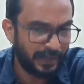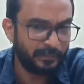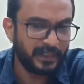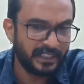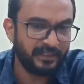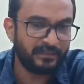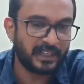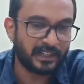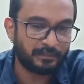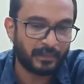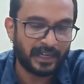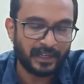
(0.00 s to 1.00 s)
believe
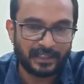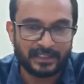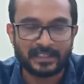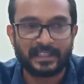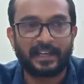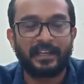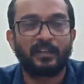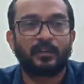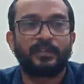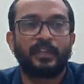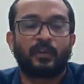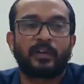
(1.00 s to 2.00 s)
that my understanding of
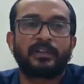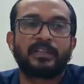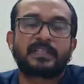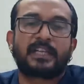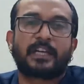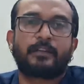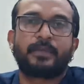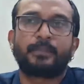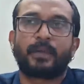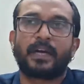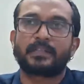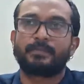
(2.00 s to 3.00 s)
the orders that have been
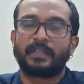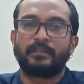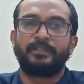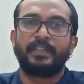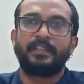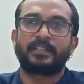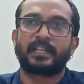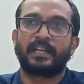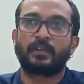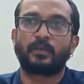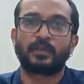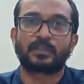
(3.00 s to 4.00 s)
passed by the various
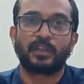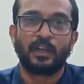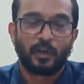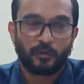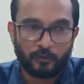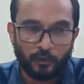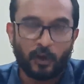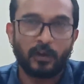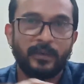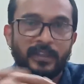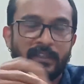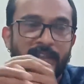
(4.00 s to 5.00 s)
high courts fall
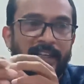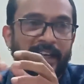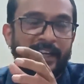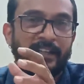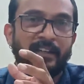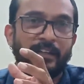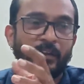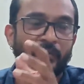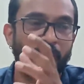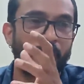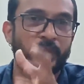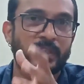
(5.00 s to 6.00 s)
within the category of
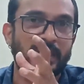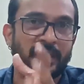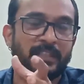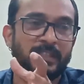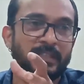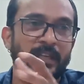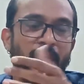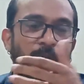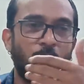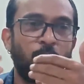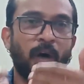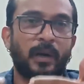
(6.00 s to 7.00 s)
those judges
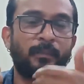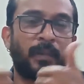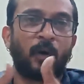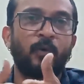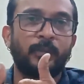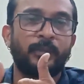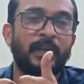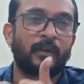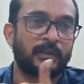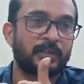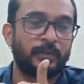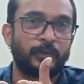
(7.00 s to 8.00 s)
who are bound by
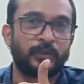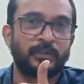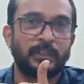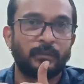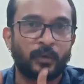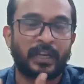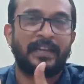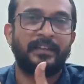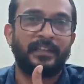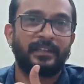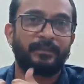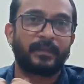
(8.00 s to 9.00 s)
constitutional
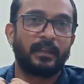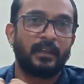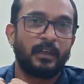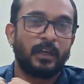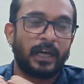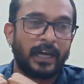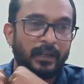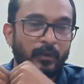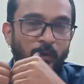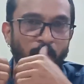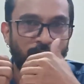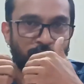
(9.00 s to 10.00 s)
morality and
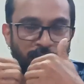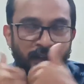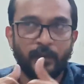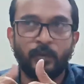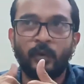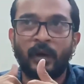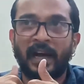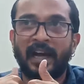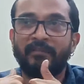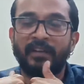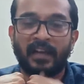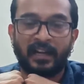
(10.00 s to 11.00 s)
who
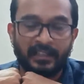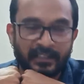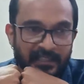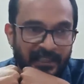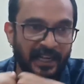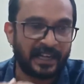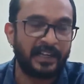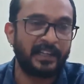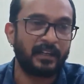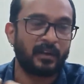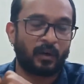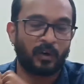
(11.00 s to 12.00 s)
have an
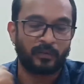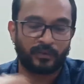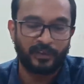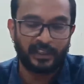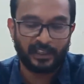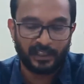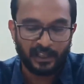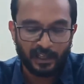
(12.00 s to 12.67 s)
understanding of a